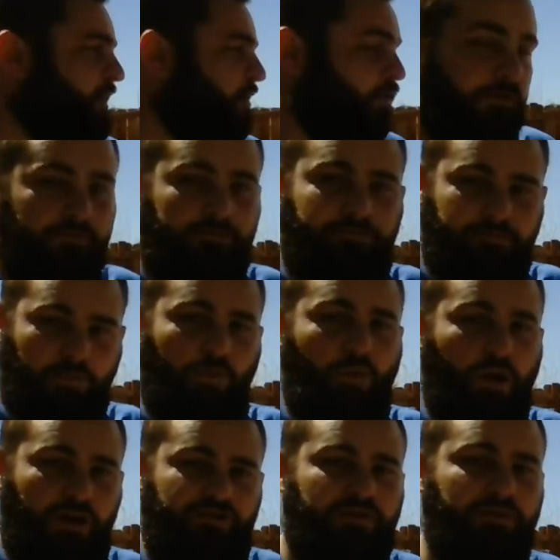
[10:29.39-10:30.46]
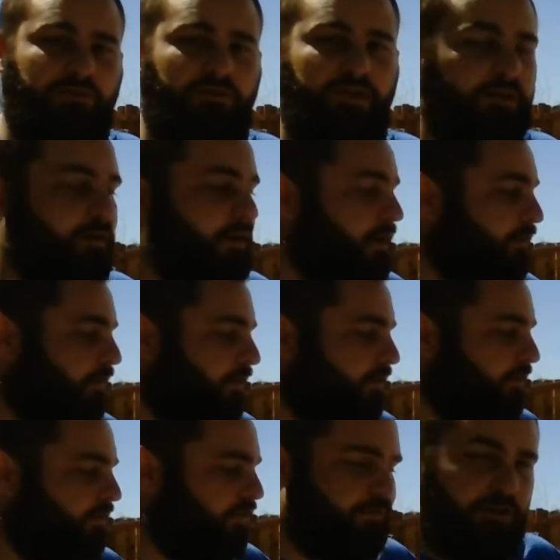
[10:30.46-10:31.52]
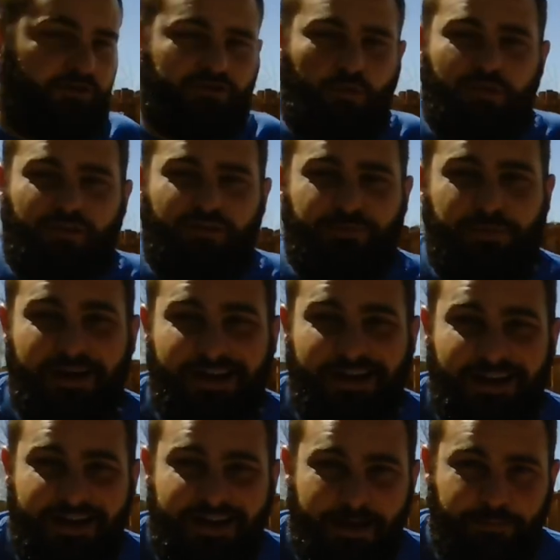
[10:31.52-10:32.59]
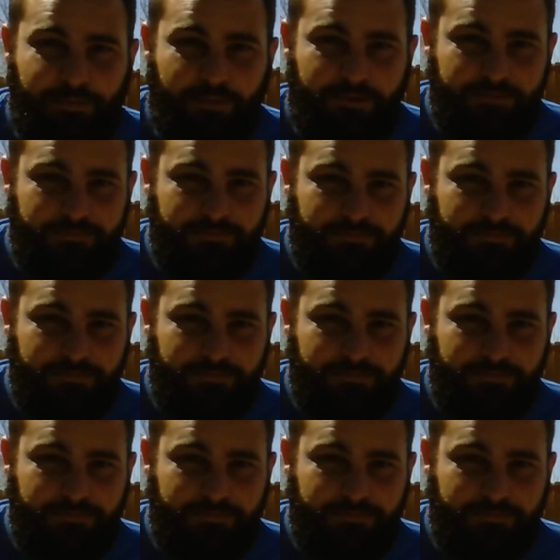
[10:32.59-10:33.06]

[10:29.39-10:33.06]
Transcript: Or for watching the video. Now, the special word is pineapple,